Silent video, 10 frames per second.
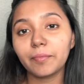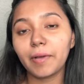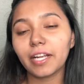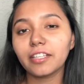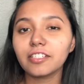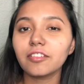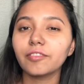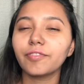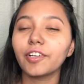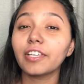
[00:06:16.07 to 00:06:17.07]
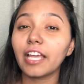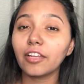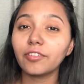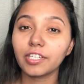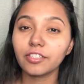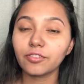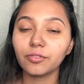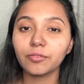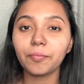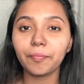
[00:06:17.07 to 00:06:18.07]
in Bangladesh look for yellow
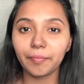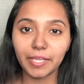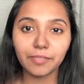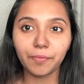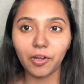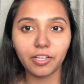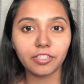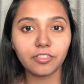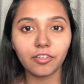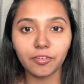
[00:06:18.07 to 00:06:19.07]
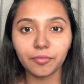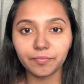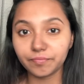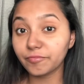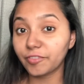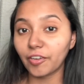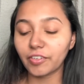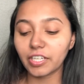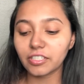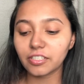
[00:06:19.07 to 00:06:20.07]
undertone based products or
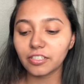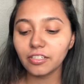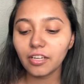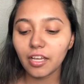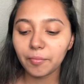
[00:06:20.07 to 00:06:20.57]
foundation,